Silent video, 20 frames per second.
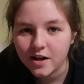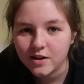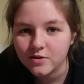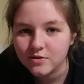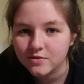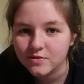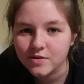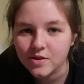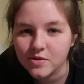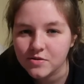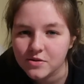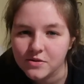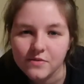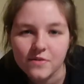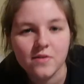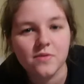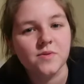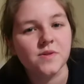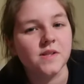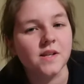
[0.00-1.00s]
I don't know
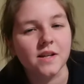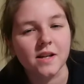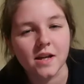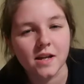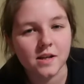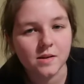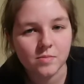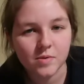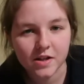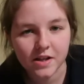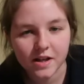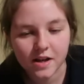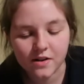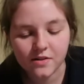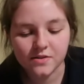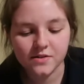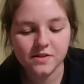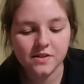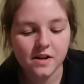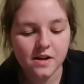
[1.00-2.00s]
if it was like anybody
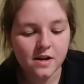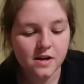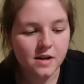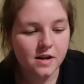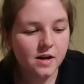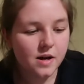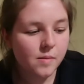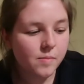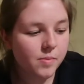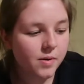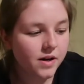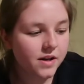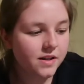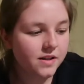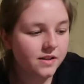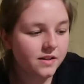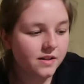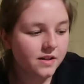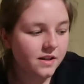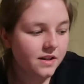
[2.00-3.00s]
else,
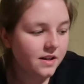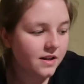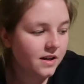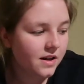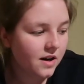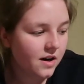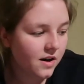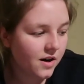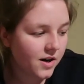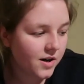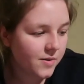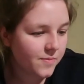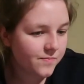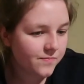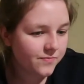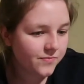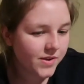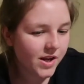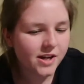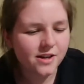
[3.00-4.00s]
but
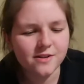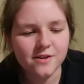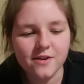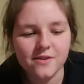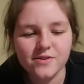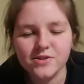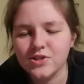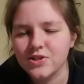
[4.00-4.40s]
I don't know.